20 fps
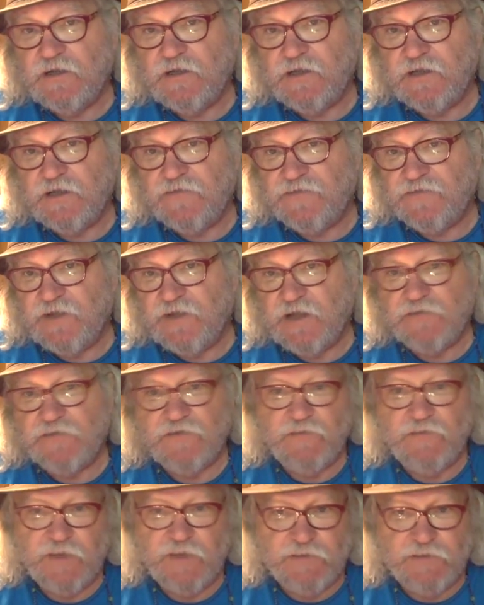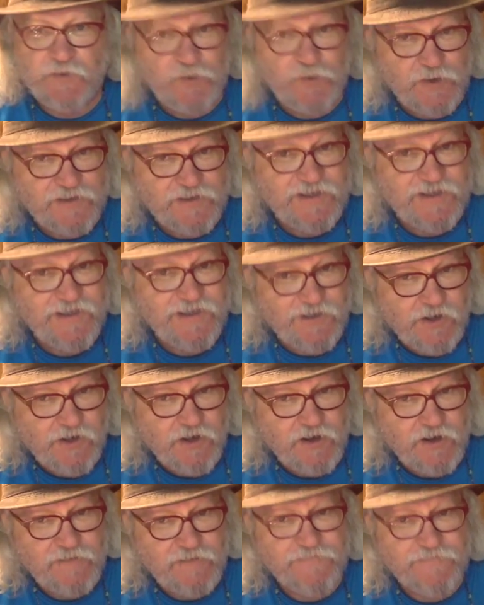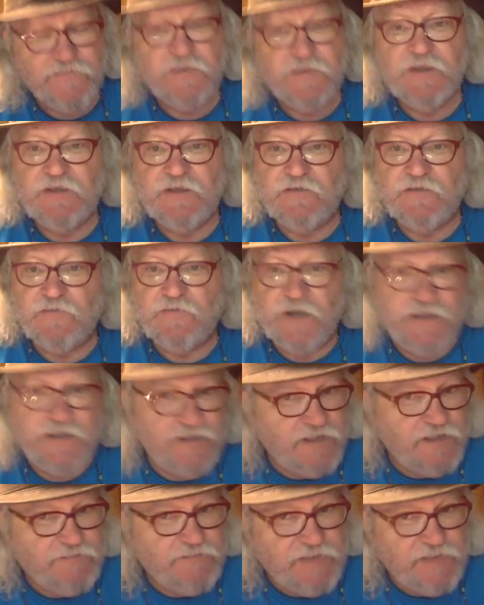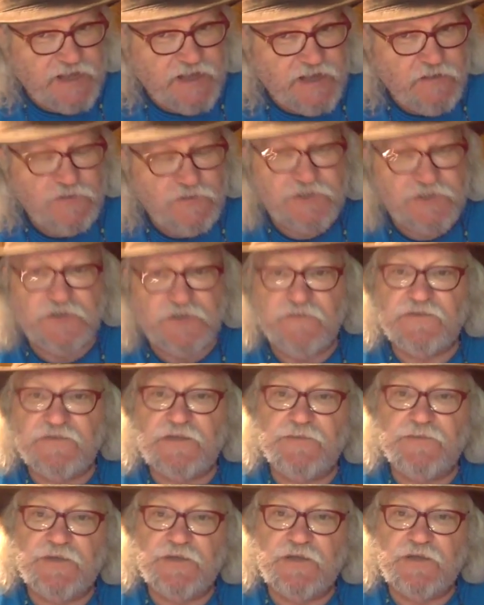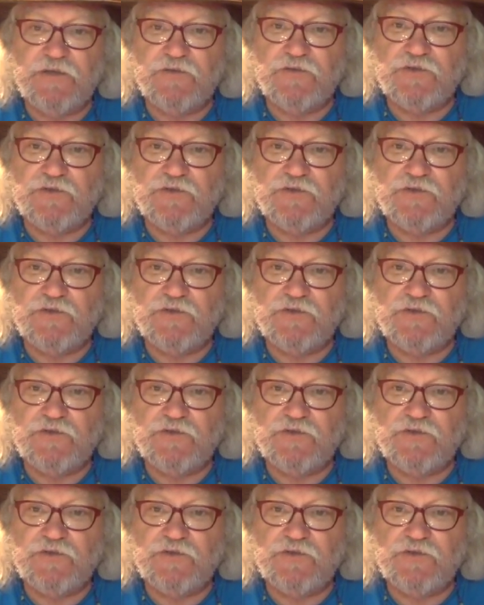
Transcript: If not, remember what they are. Write them down so if something goes